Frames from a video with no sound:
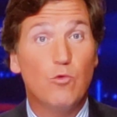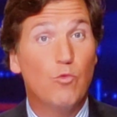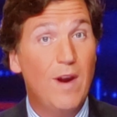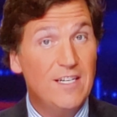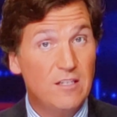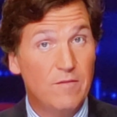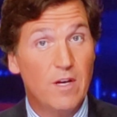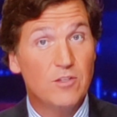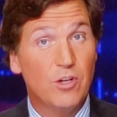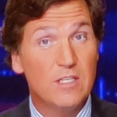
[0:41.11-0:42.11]
the rest of
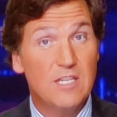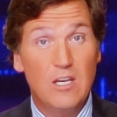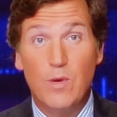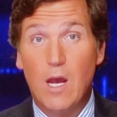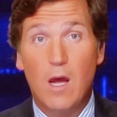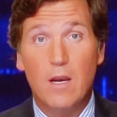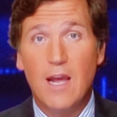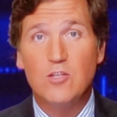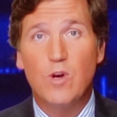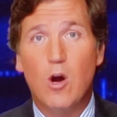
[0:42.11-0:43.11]
us are continuing on
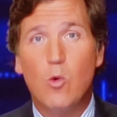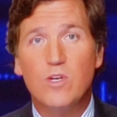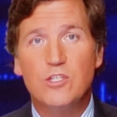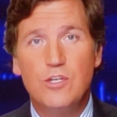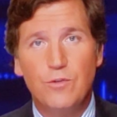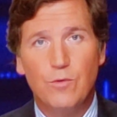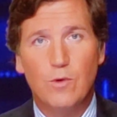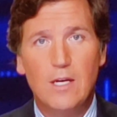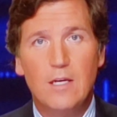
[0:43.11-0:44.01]
as we always do,